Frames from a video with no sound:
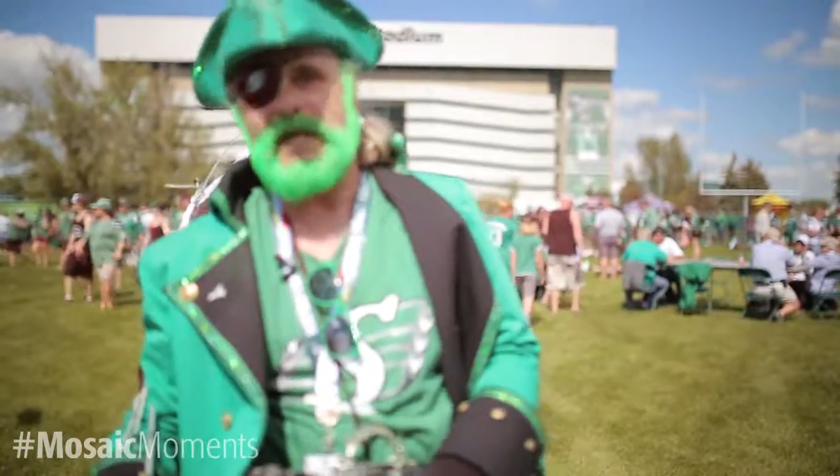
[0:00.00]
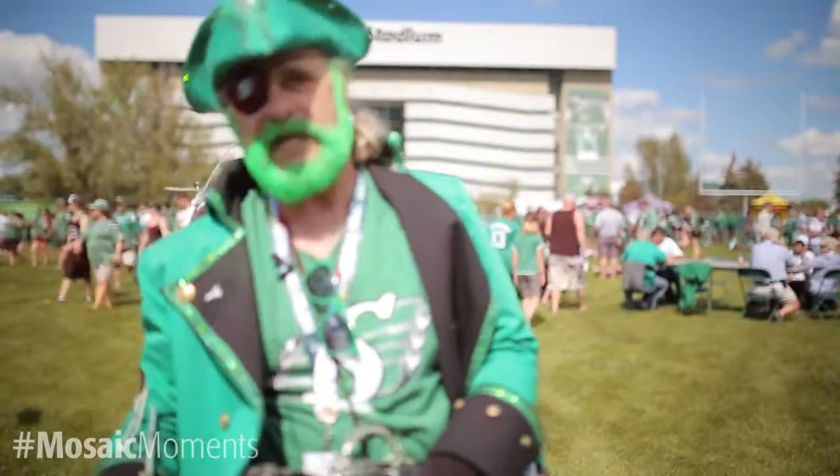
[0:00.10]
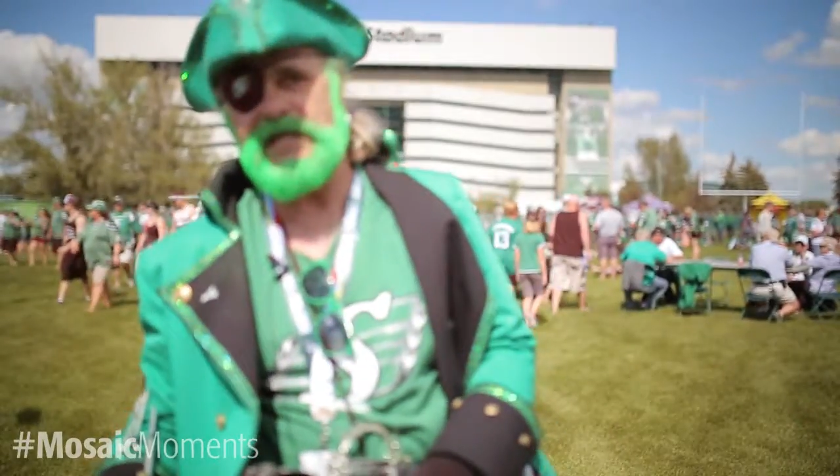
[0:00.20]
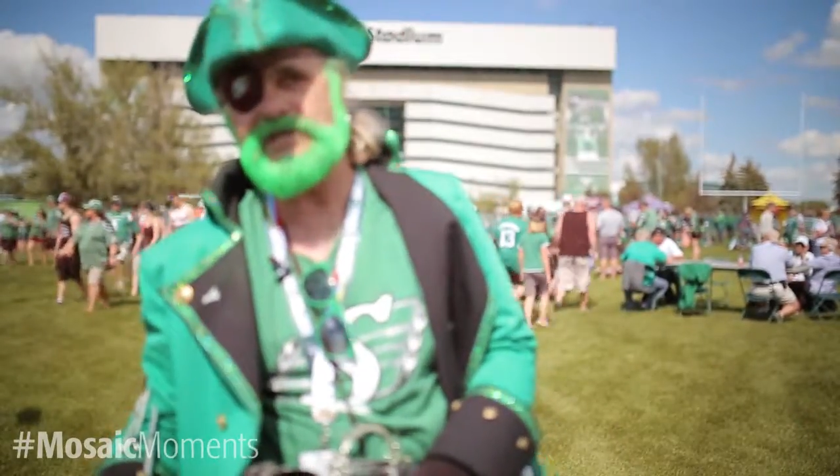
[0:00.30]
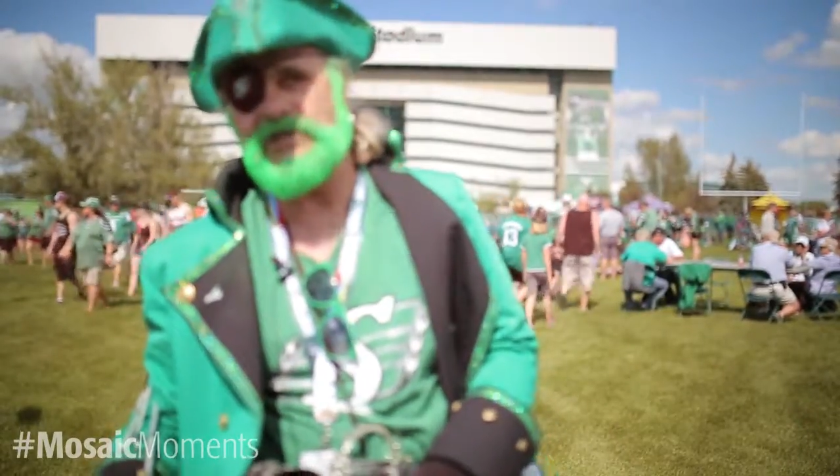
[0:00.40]

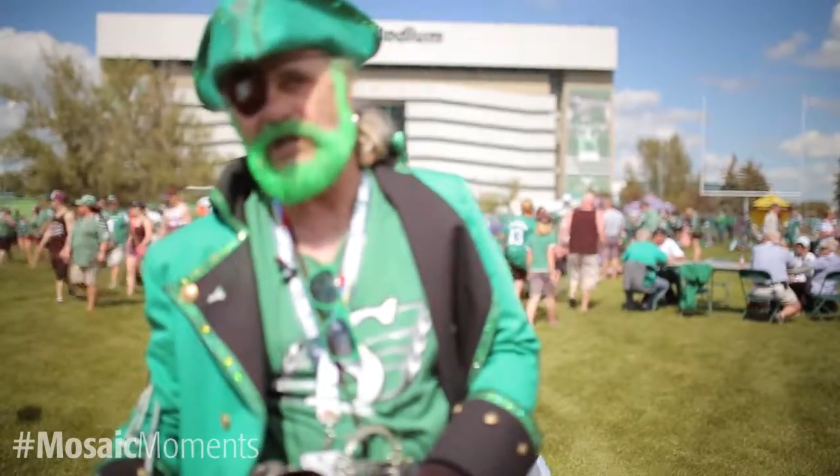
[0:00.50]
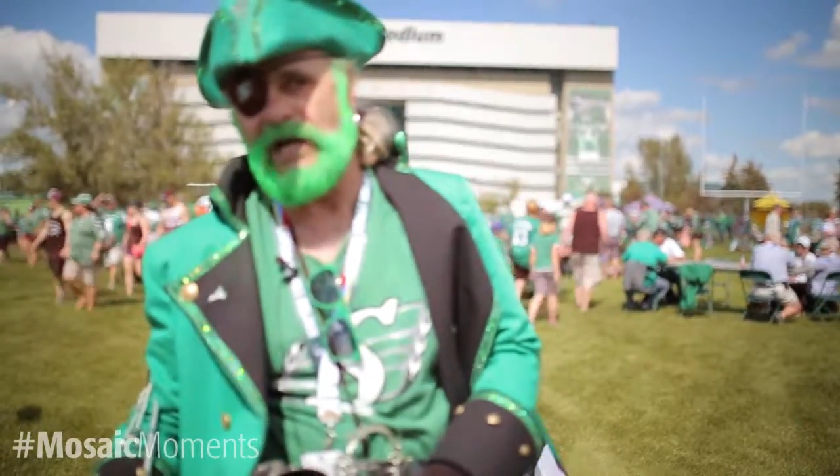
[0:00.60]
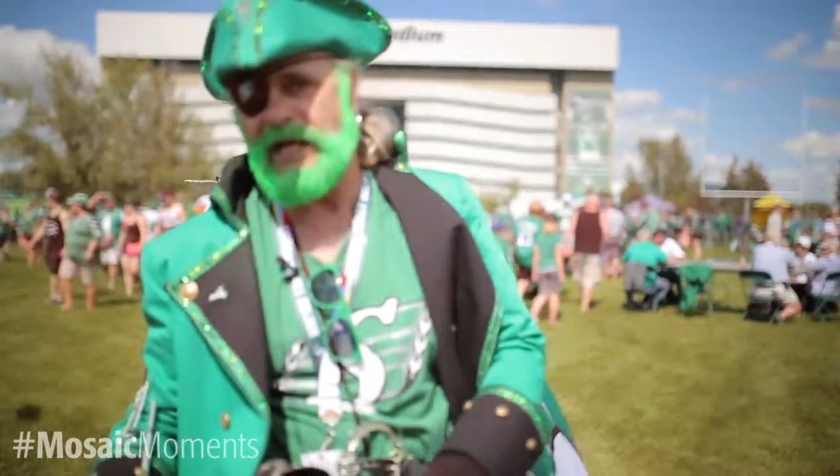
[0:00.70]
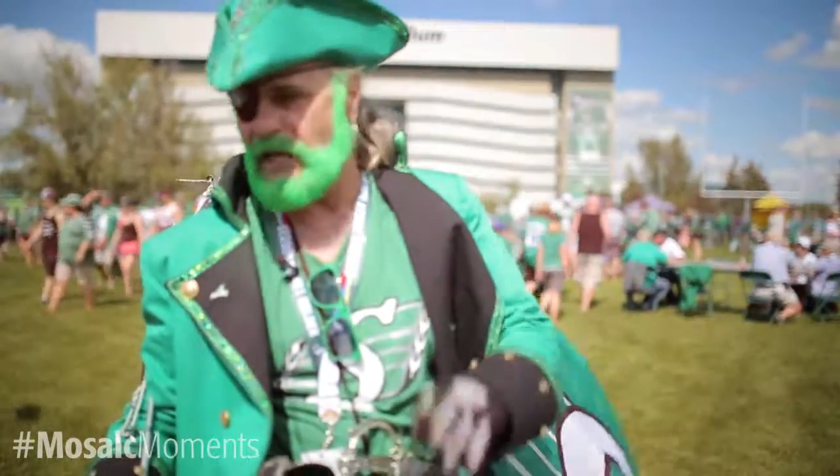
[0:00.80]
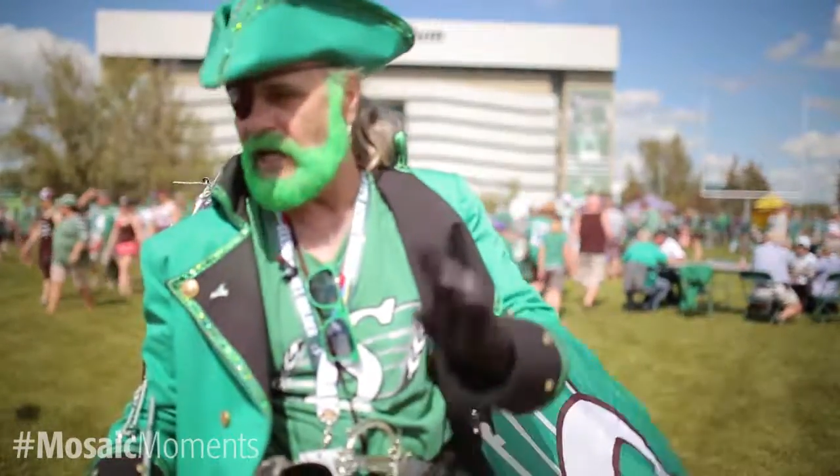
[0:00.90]

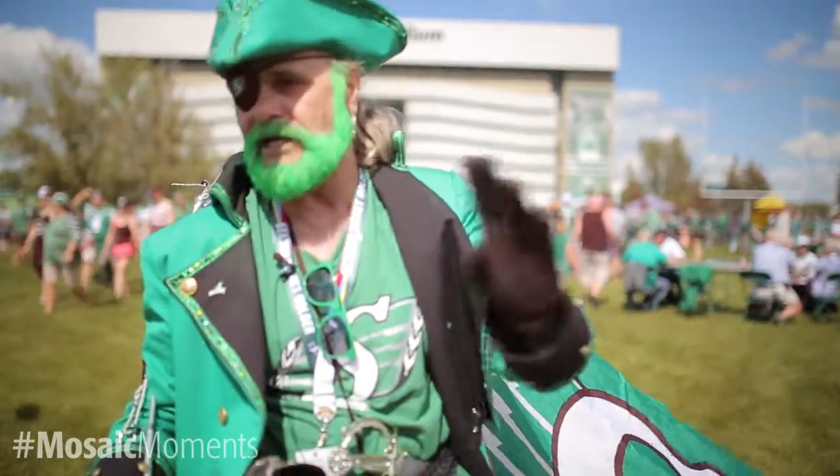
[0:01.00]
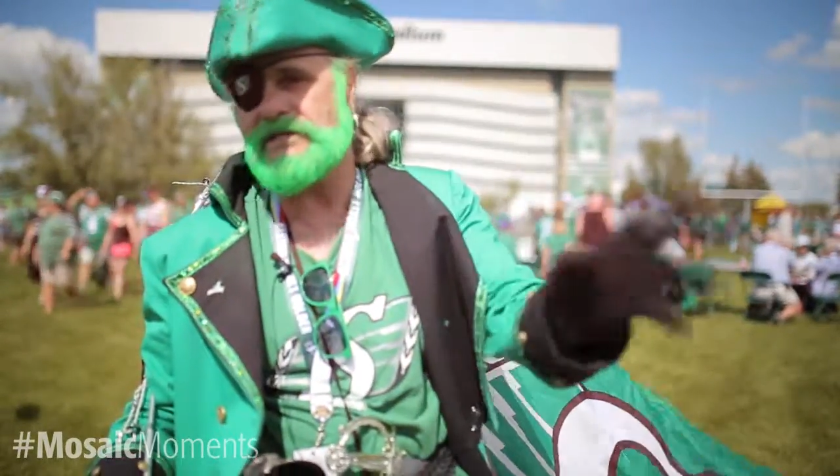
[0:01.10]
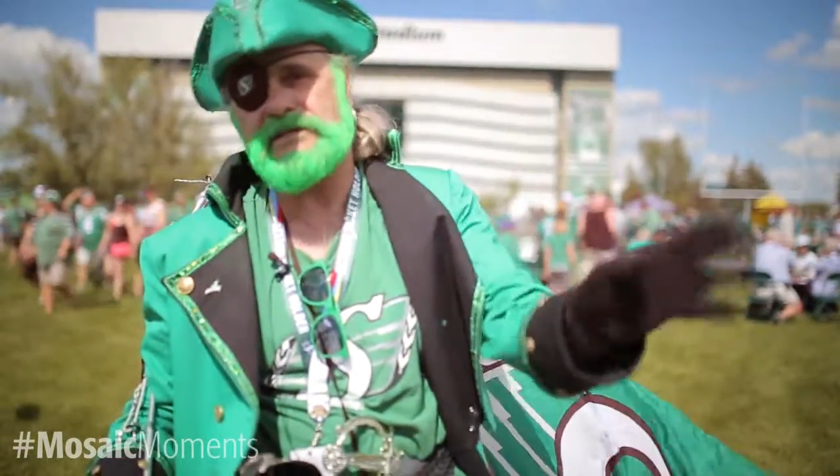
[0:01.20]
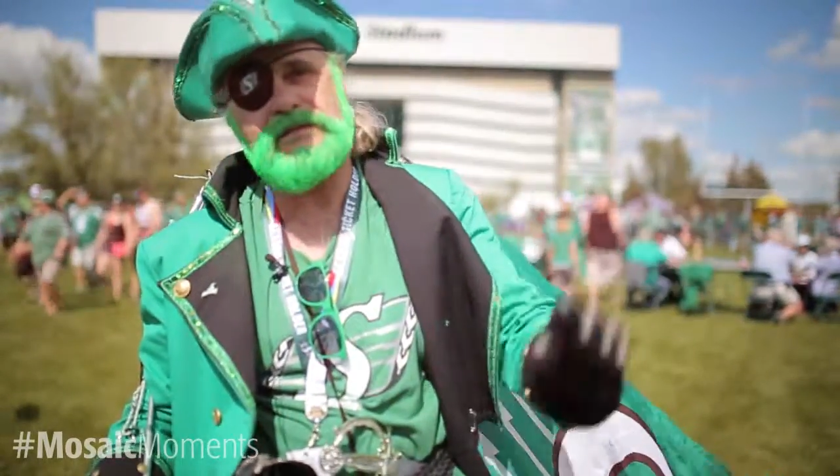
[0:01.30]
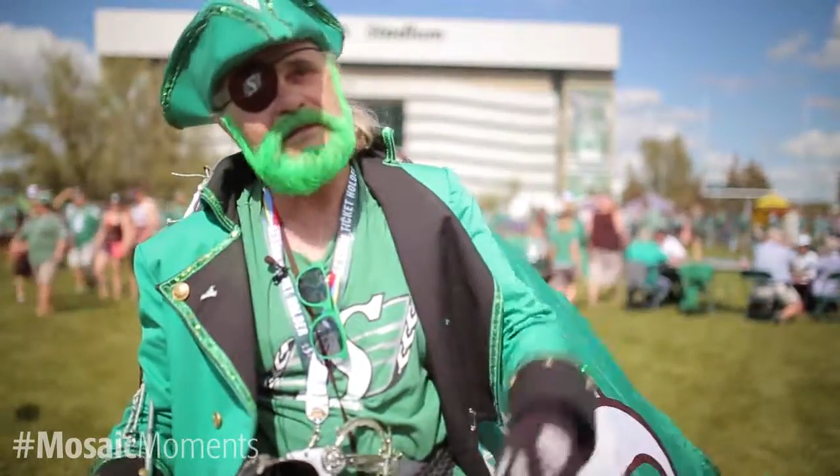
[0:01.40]
injury list